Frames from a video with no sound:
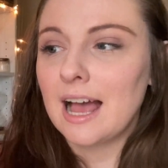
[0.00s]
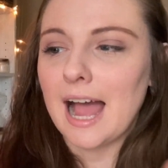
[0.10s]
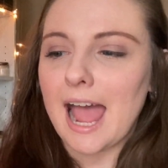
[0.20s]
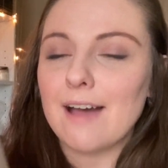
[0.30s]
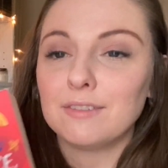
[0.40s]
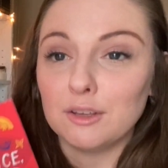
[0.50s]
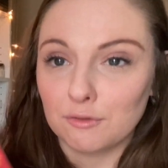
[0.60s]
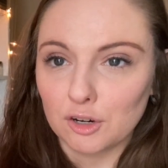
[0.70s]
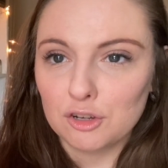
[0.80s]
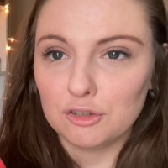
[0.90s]
I have the
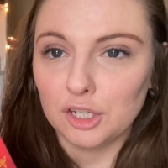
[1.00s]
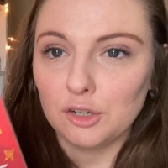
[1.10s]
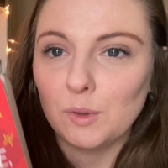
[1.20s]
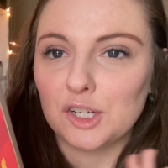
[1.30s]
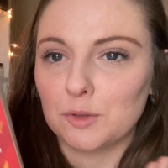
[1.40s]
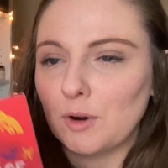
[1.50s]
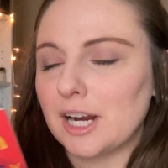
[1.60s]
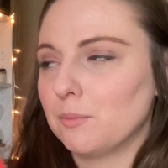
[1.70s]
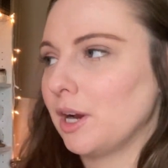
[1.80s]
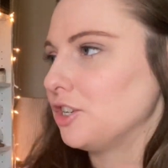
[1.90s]
first two, which is
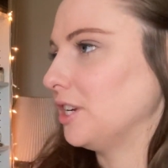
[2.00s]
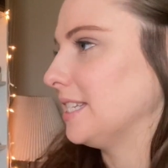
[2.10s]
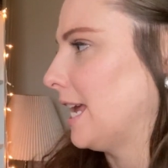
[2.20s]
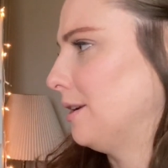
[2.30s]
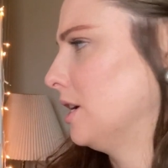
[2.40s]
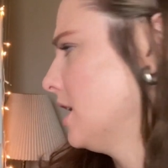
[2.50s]
Pride and Prejudice and